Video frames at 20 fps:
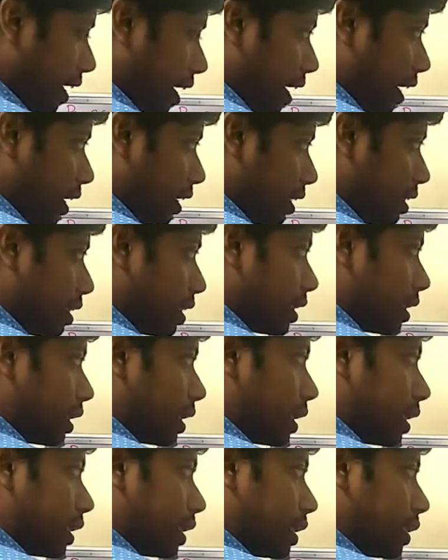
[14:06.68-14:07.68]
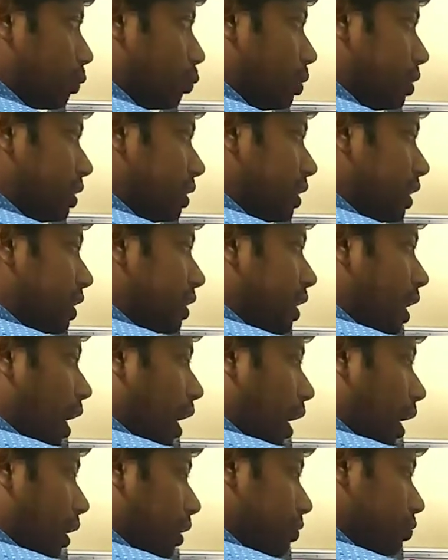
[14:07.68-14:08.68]
air within a
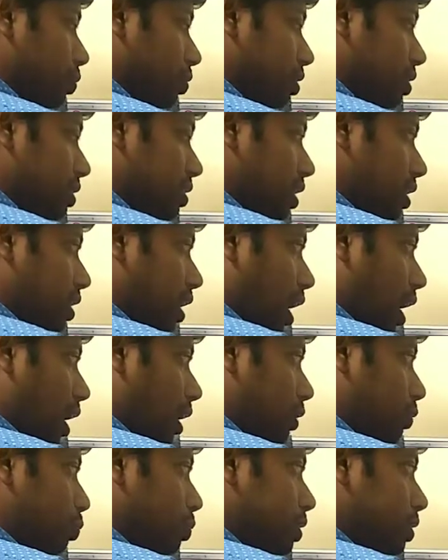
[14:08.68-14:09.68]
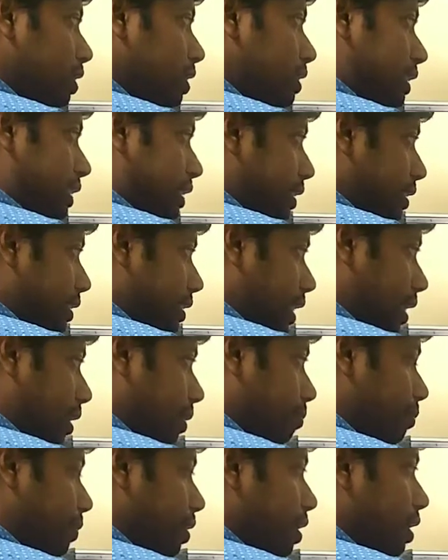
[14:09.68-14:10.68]
duct, so this is the duct within a
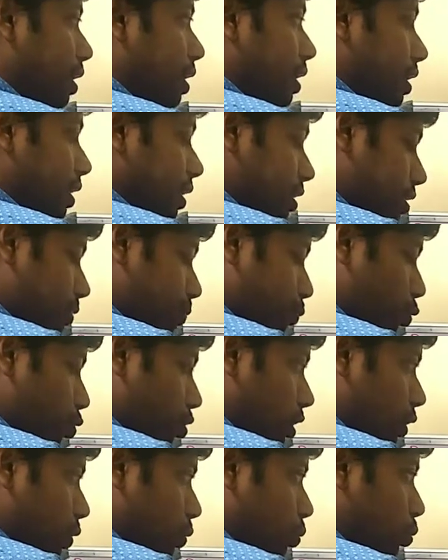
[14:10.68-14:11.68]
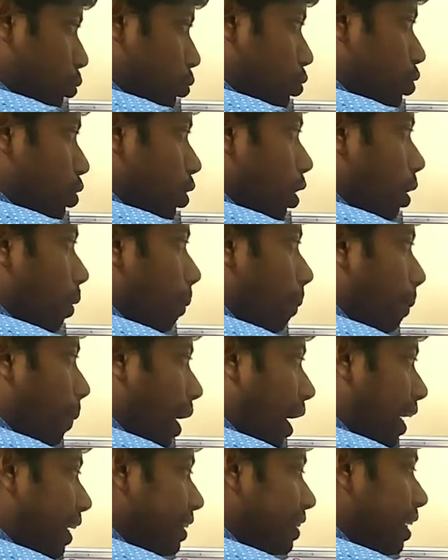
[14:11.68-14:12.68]
system, is produced
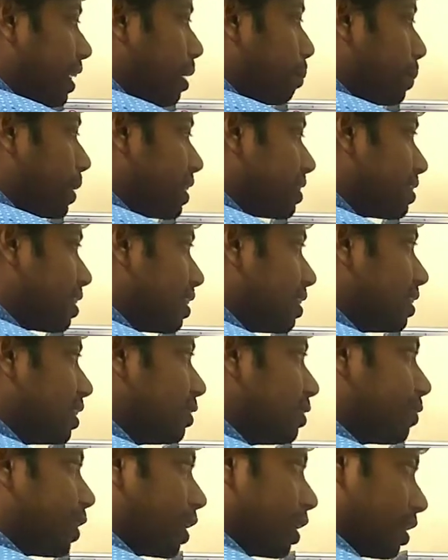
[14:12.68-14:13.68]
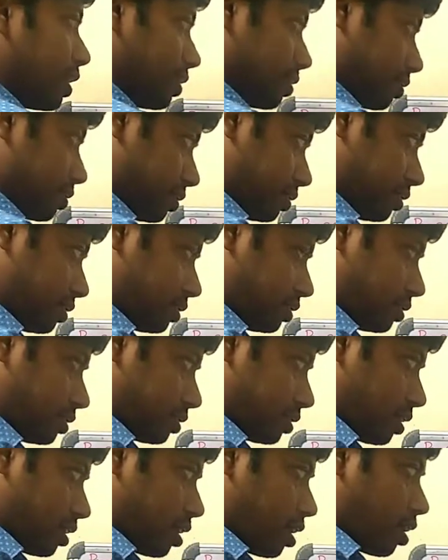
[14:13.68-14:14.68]
by the pressure
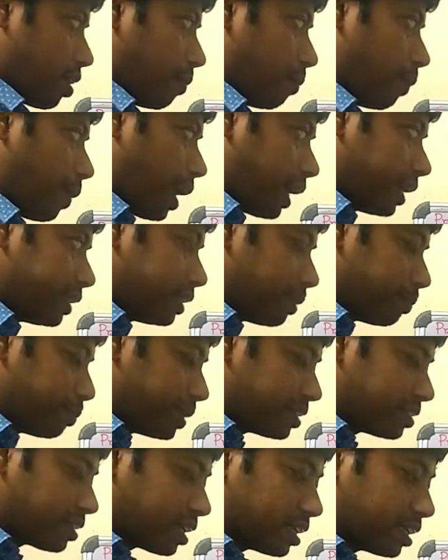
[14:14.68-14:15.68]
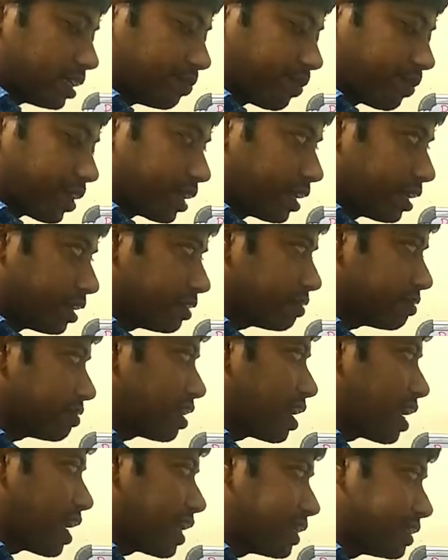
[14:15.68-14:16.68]
difference. By the pressure
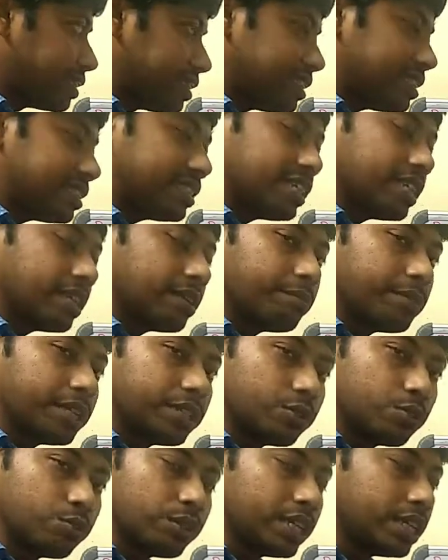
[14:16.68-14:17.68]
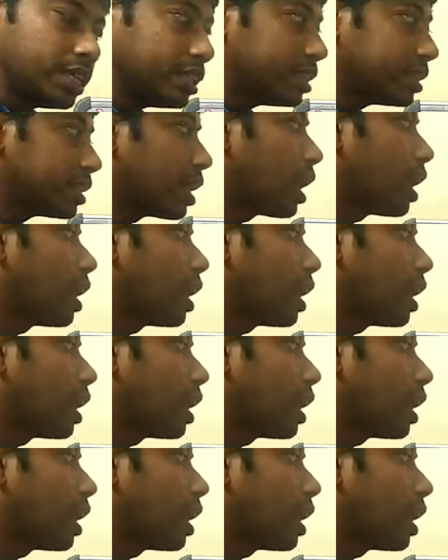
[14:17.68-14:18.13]
difference existing between